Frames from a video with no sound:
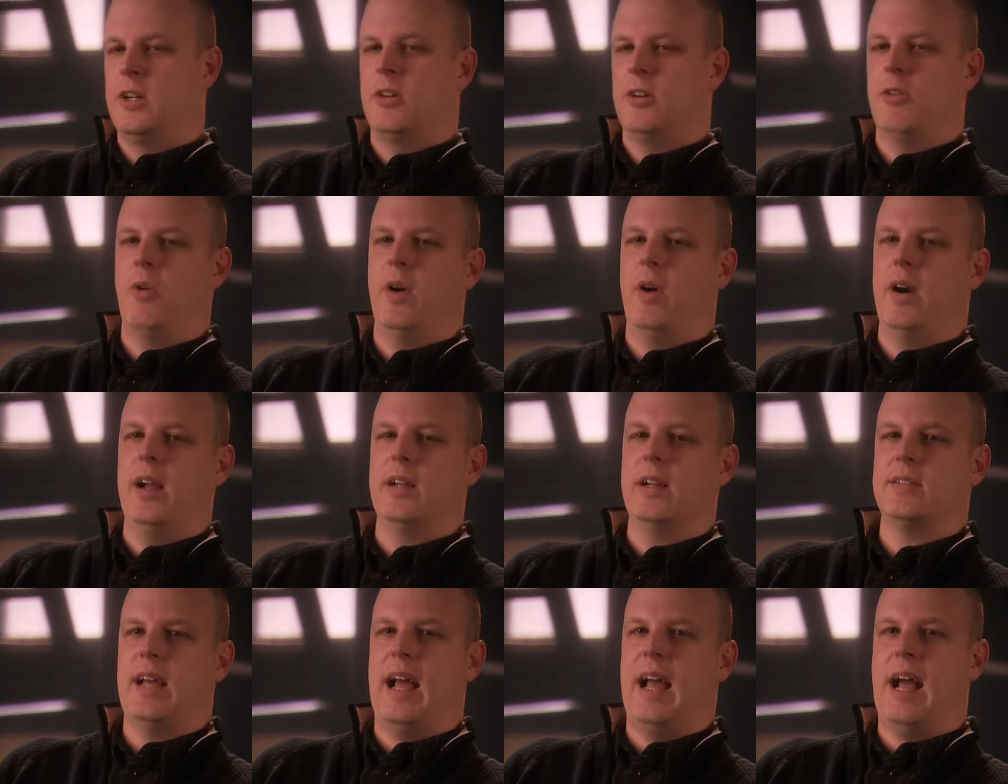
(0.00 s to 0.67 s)

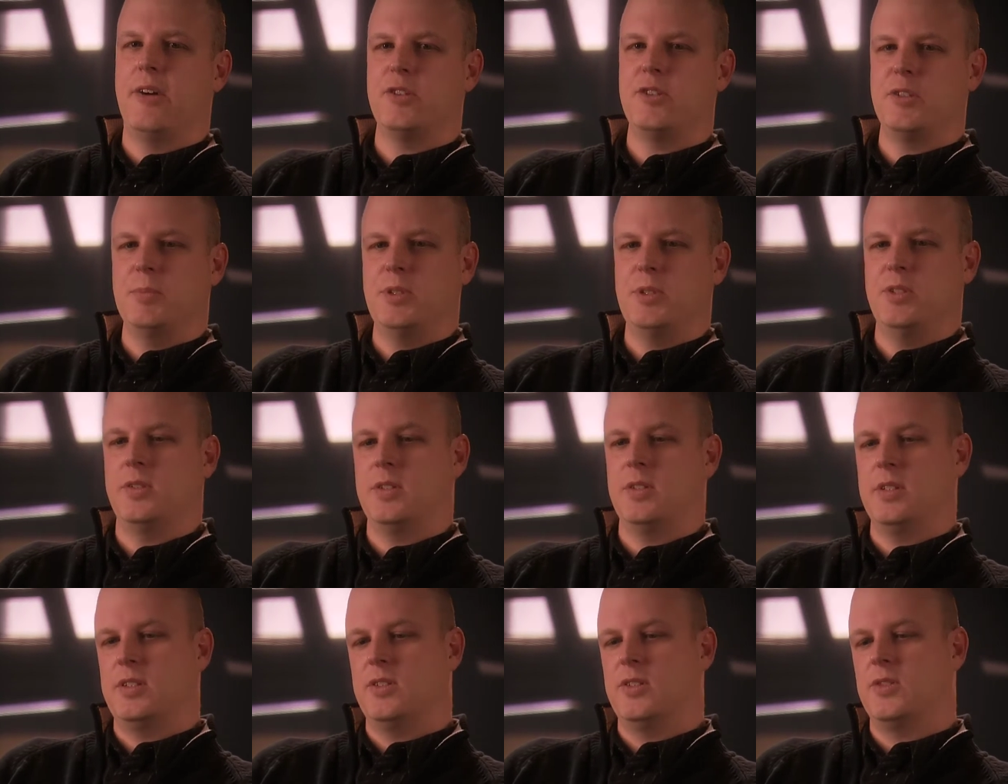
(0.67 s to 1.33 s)
Whereas house
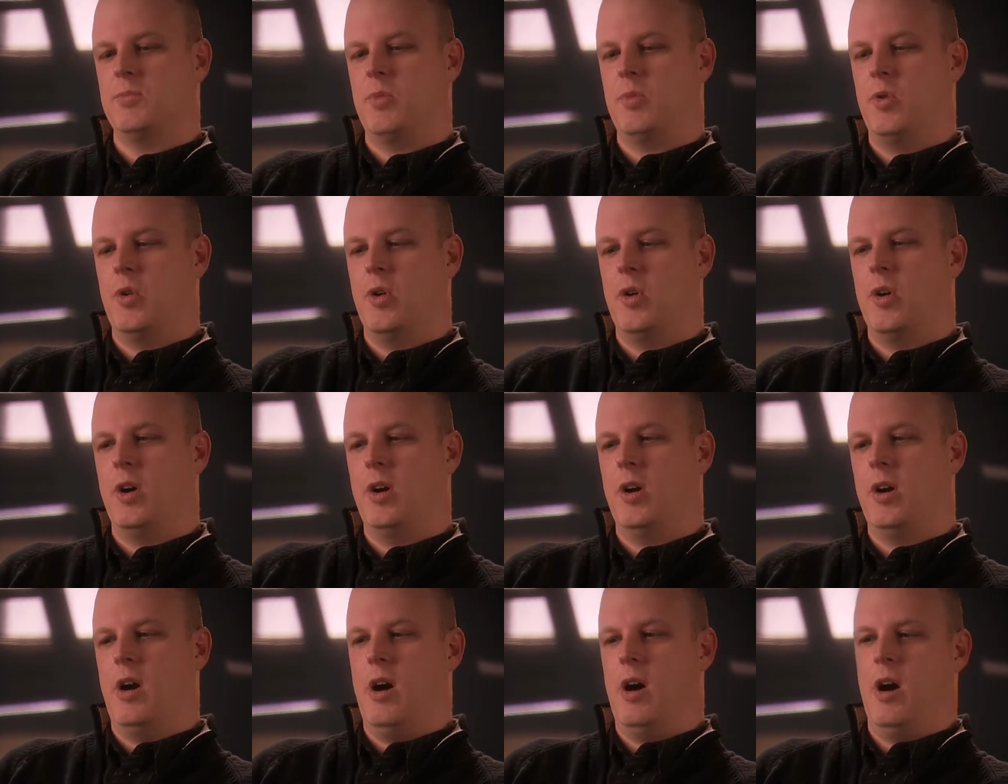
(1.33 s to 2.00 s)
music is
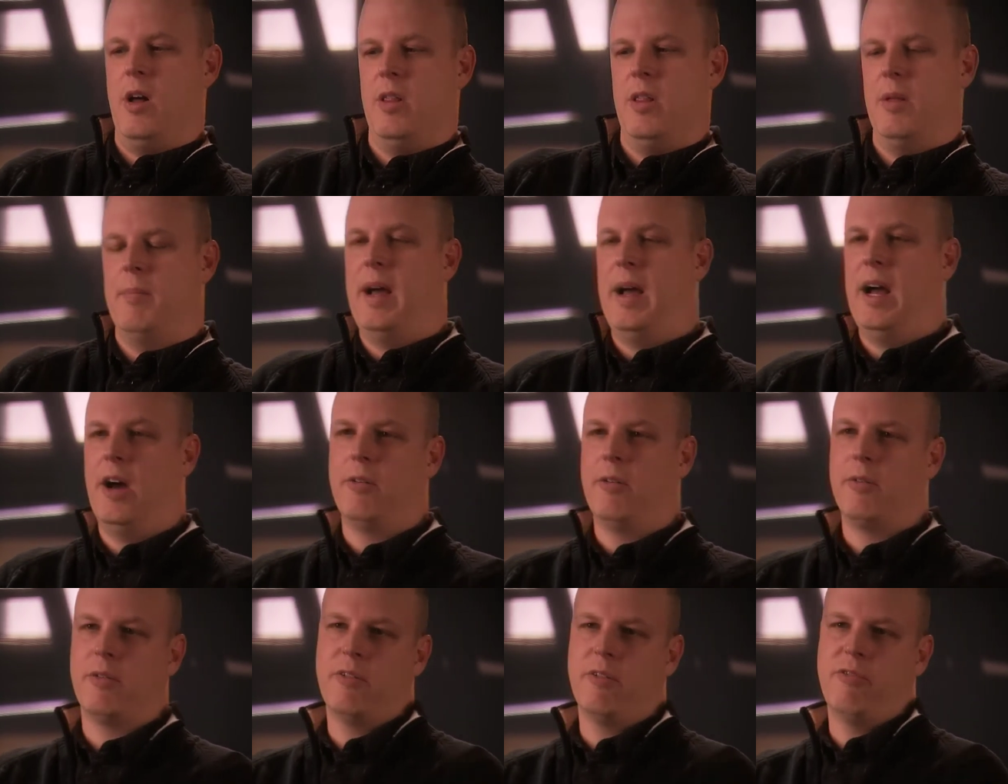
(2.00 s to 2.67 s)
more all
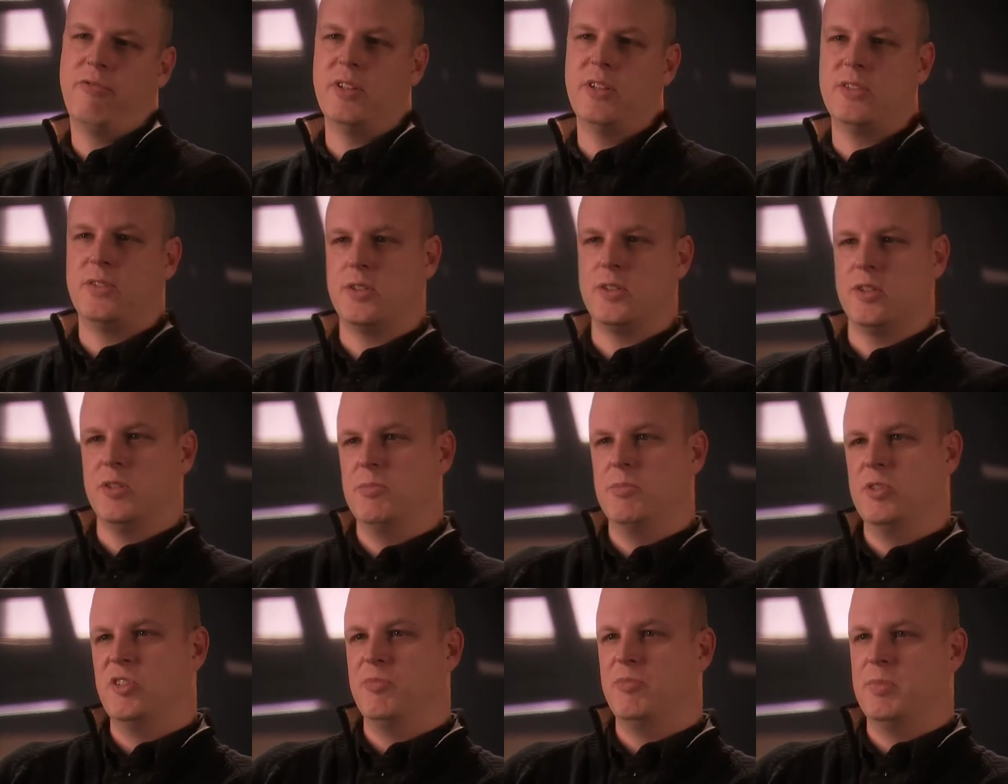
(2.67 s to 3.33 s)
about the physical
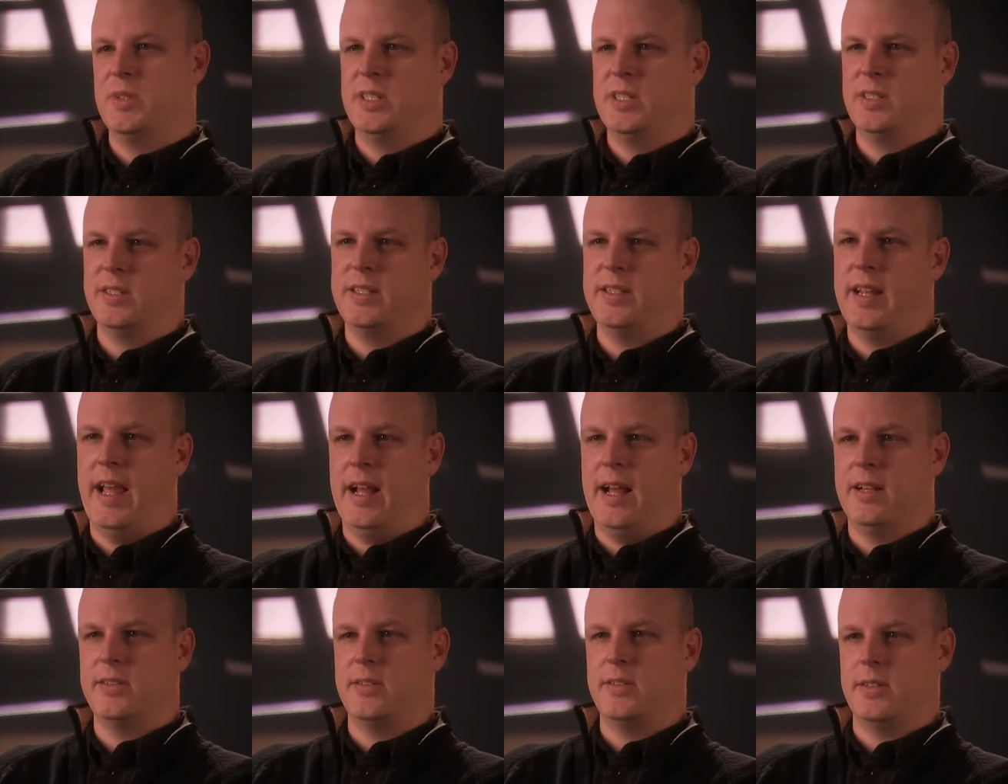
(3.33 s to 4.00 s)
movement and the
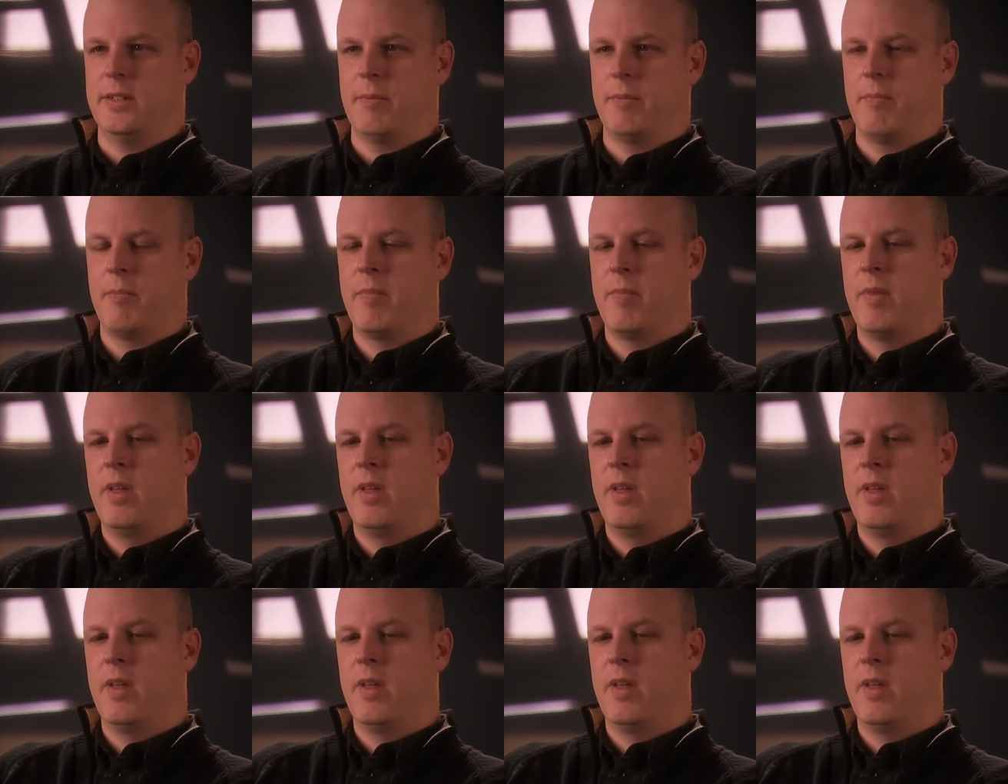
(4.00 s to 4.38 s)
dancing.